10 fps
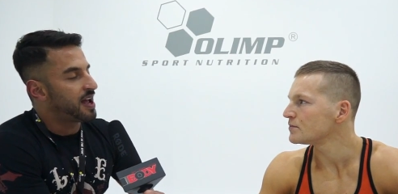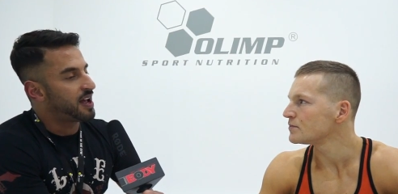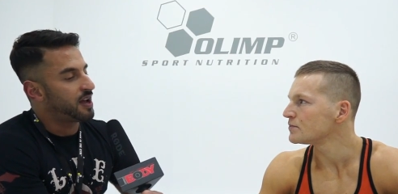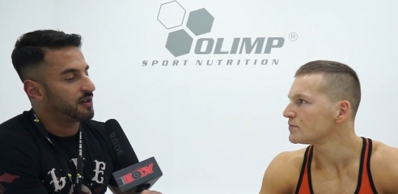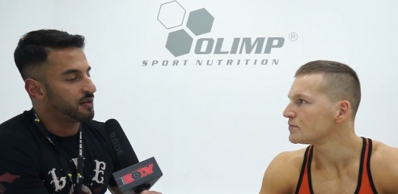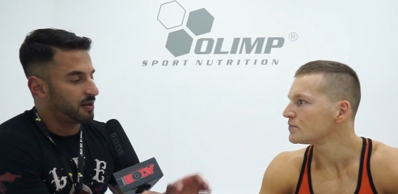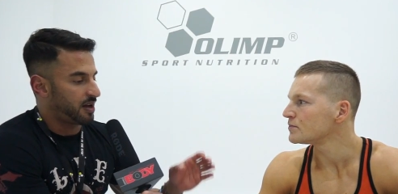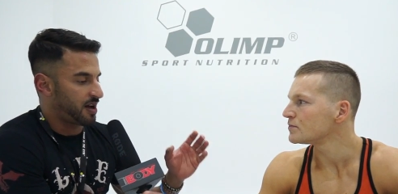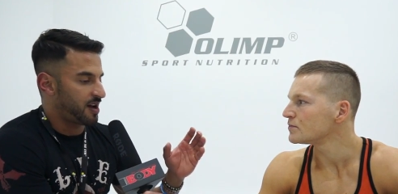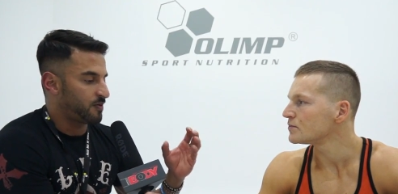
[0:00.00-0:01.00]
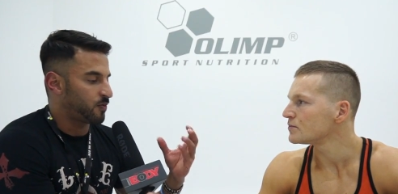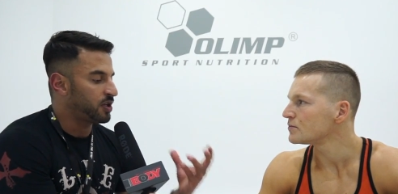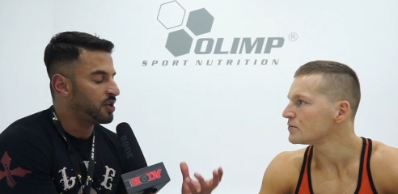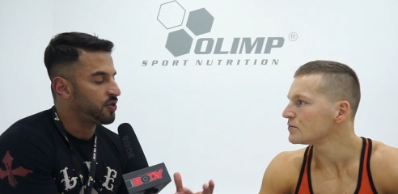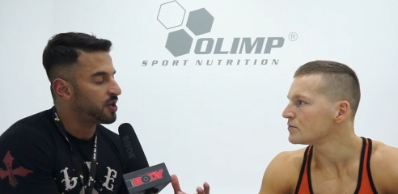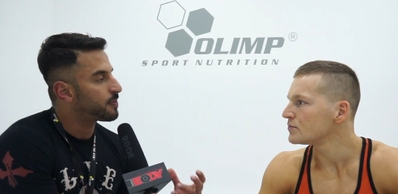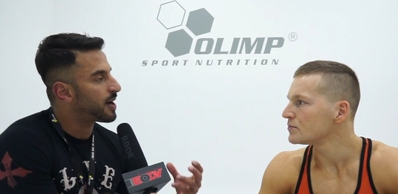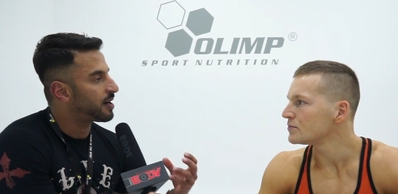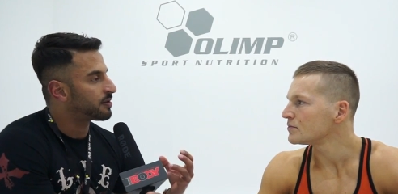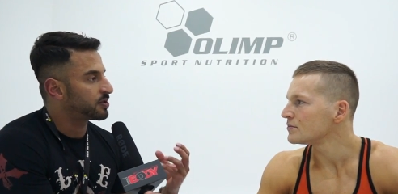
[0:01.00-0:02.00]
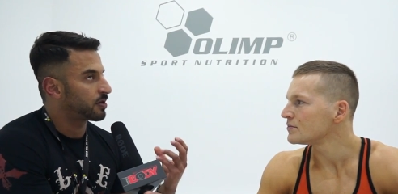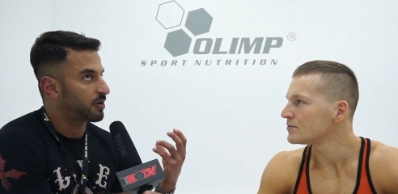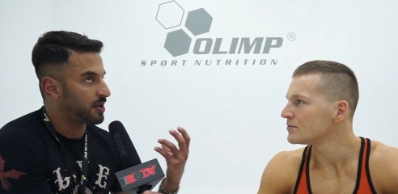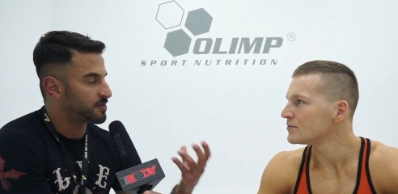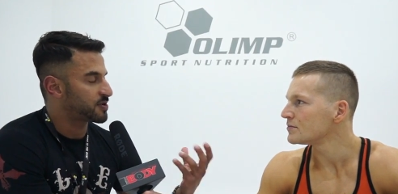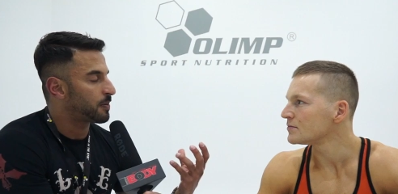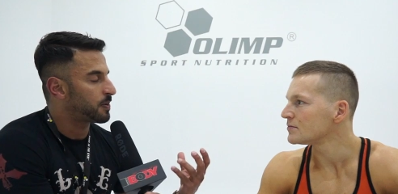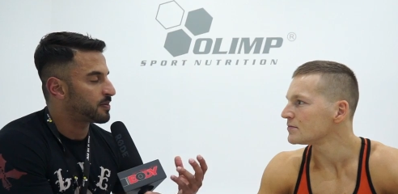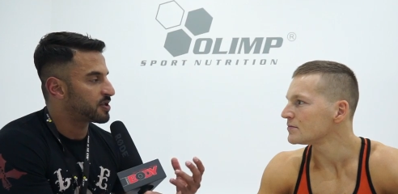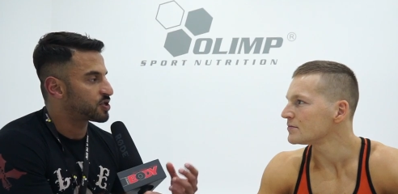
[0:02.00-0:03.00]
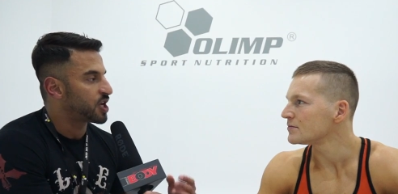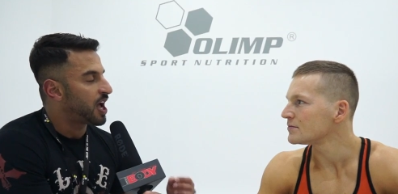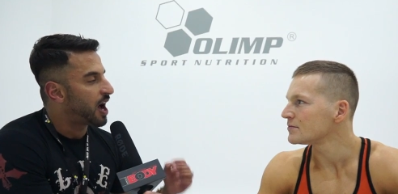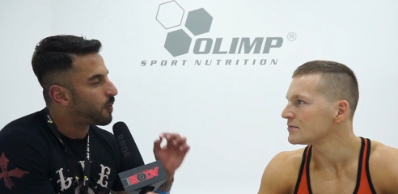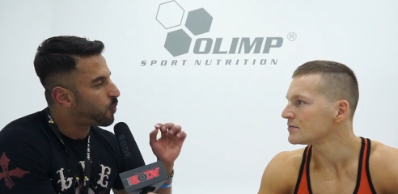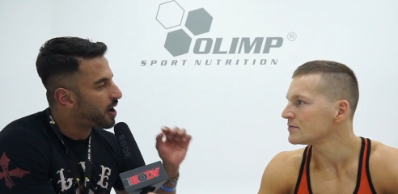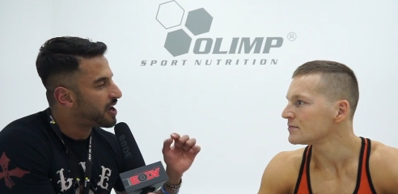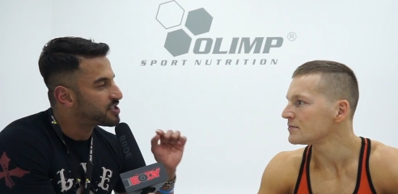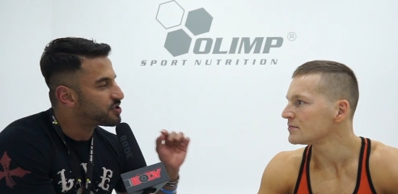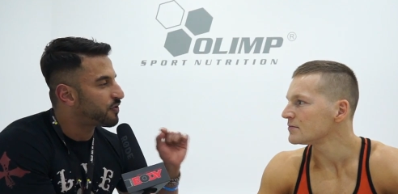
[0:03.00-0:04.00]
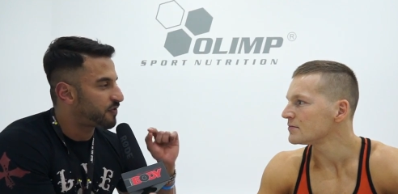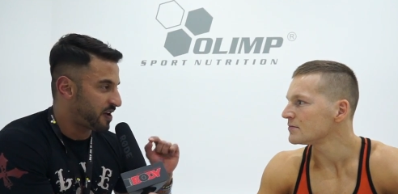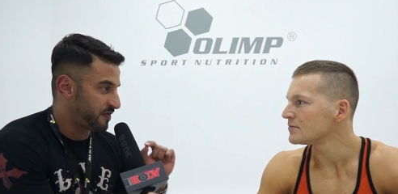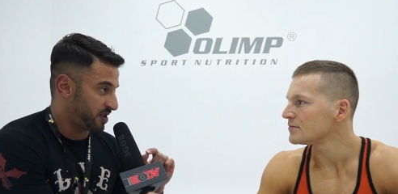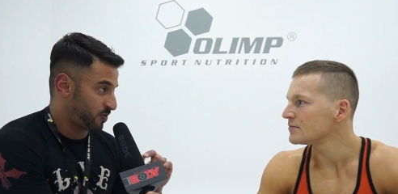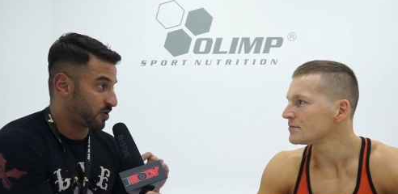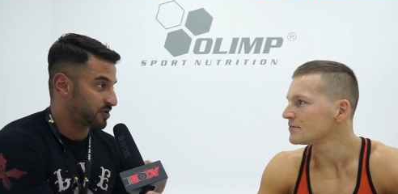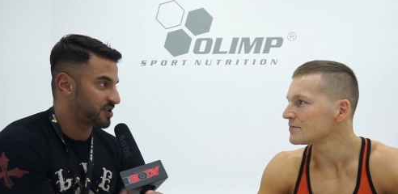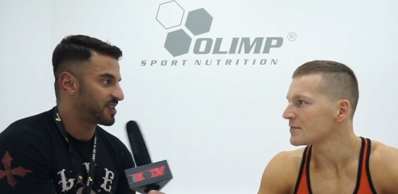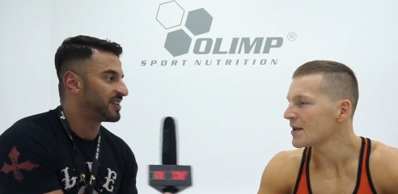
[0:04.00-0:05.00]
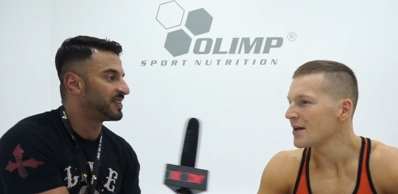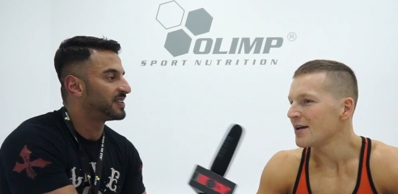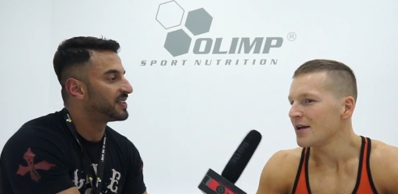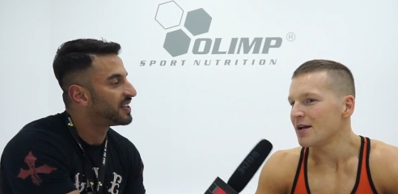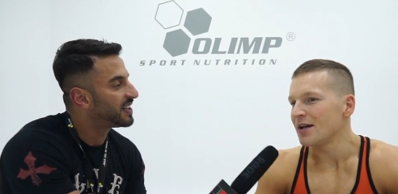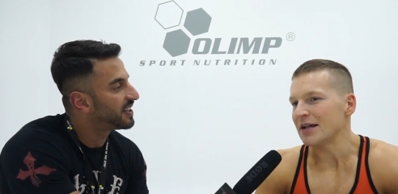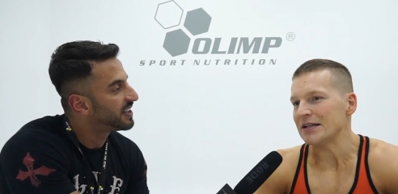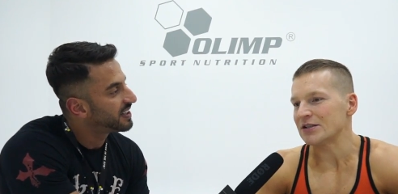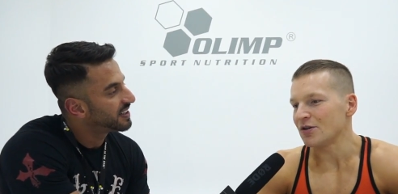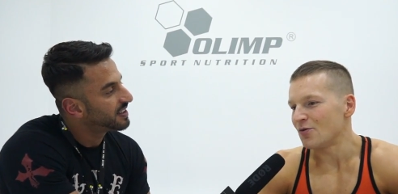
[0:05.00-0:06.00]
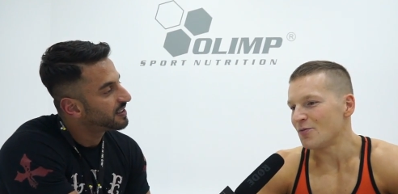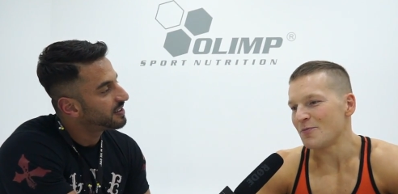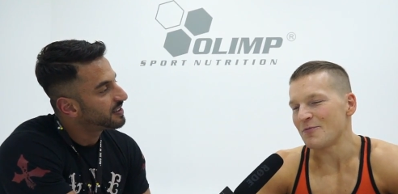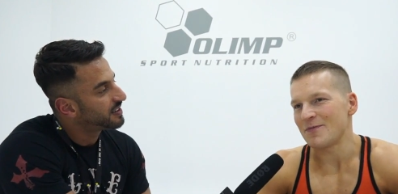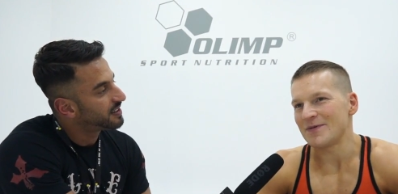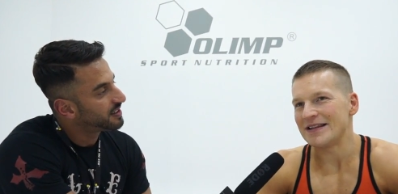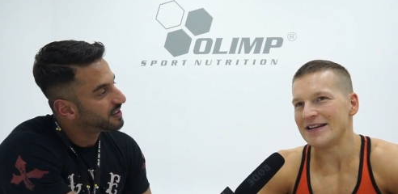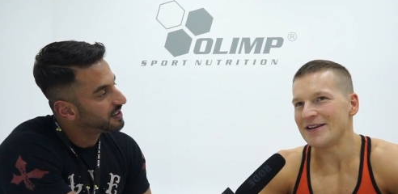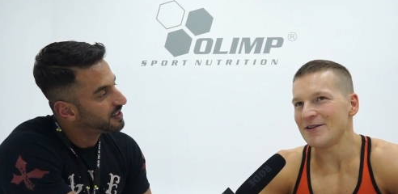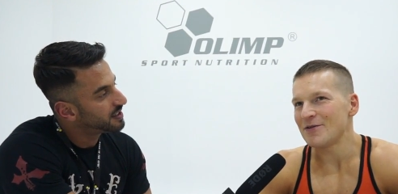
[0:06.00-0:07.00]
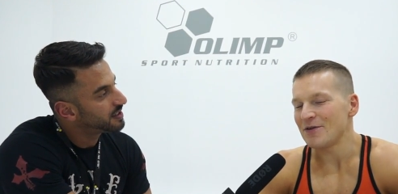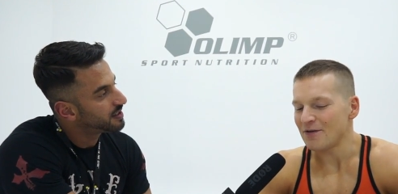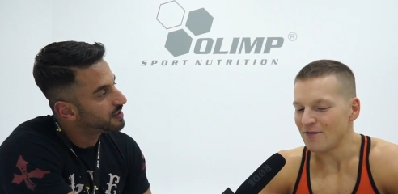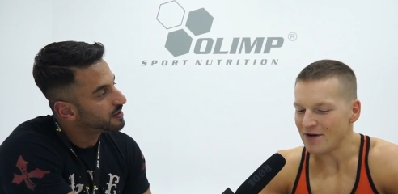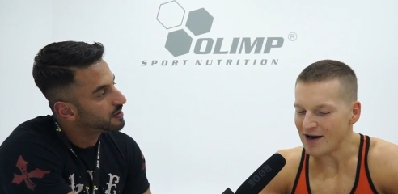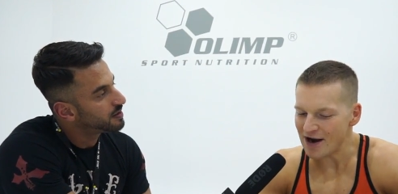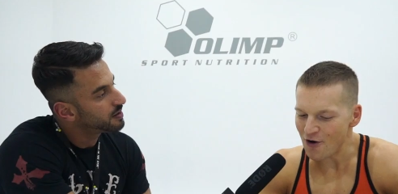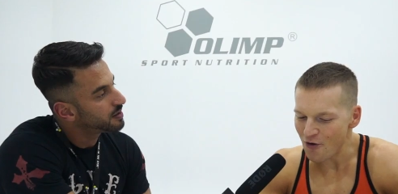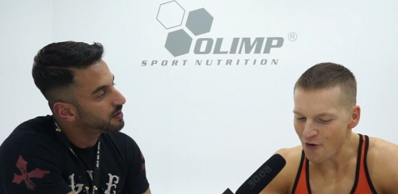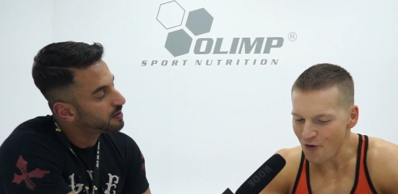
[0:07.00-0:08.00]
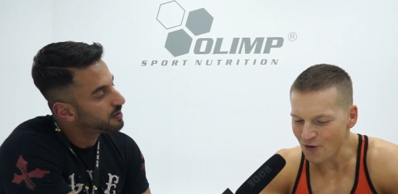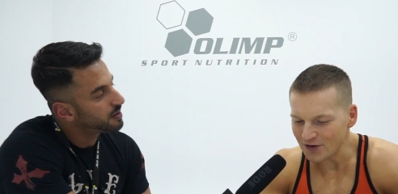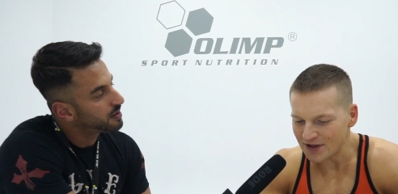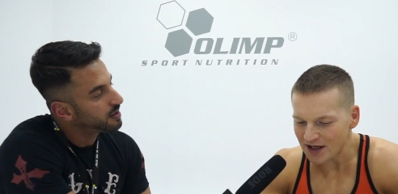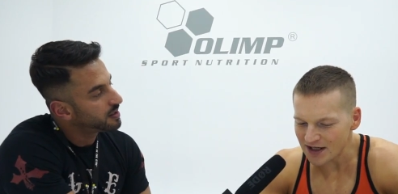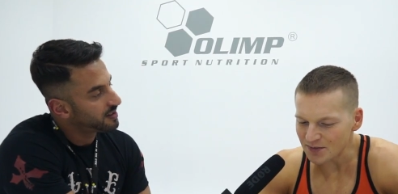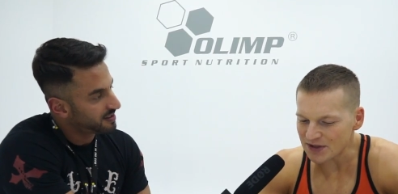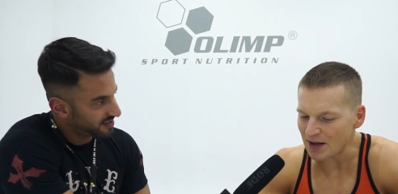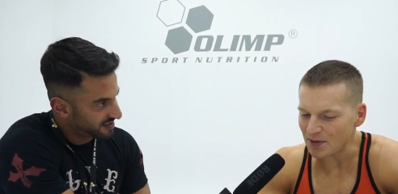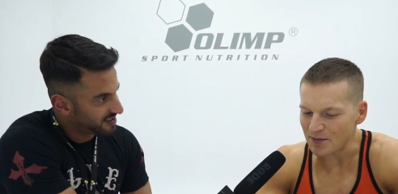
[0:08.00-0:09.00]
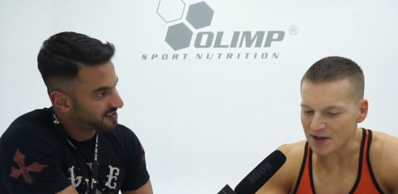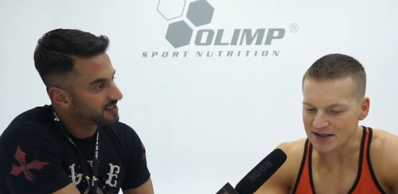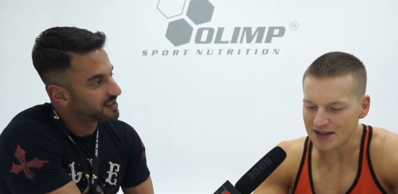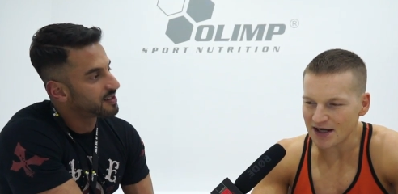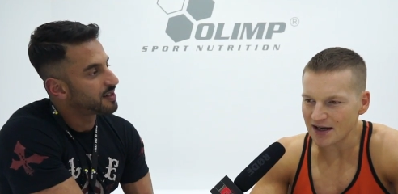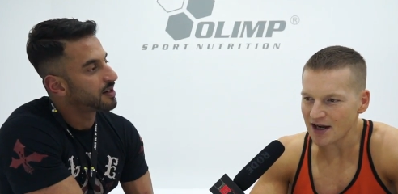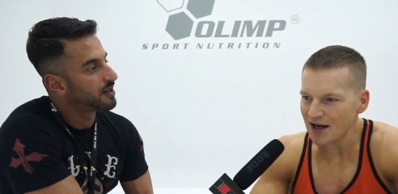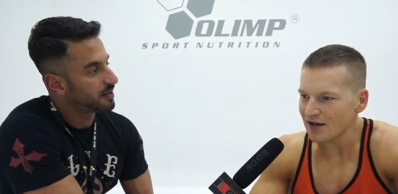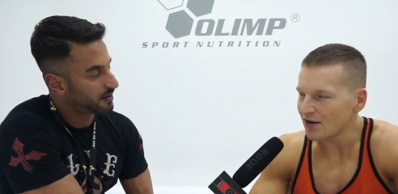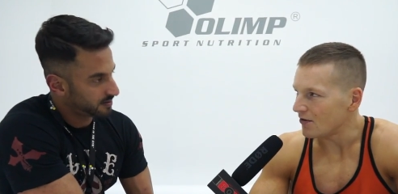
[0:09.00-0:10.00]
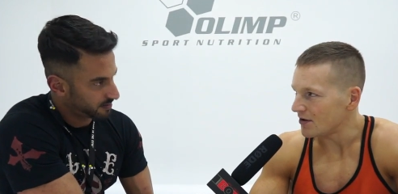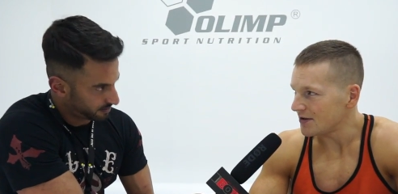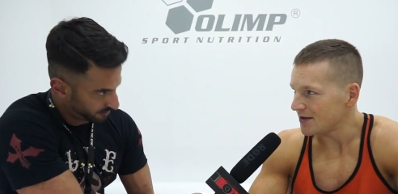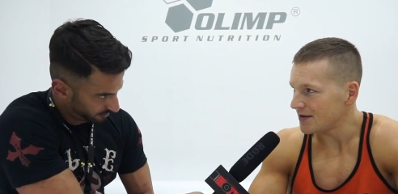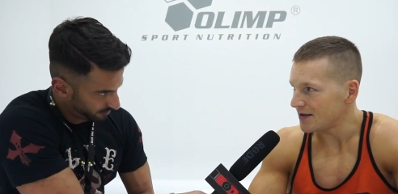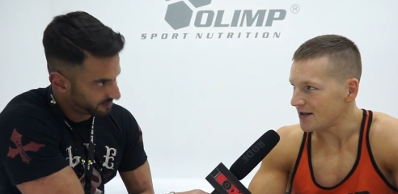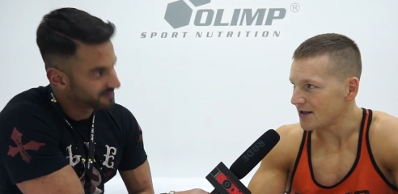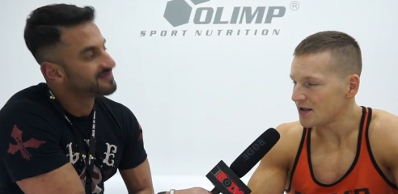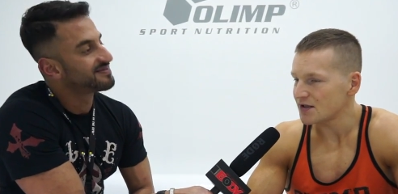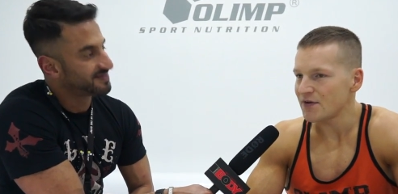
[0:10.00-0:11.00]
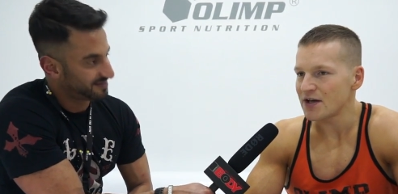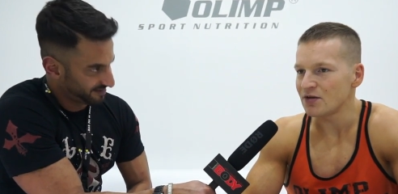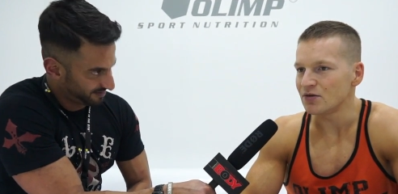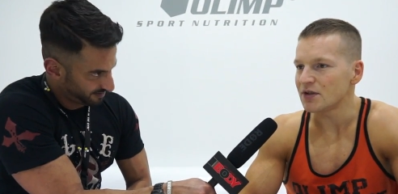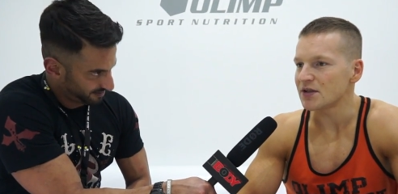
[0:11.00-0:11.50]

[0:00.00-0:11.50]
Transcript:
Speaker 1: Uh, and what do you think about Olimp supplements? And what is your favorite ones?
Speaker 2: So, the all the Olimp supplements, I love it. Yeah, it's very good.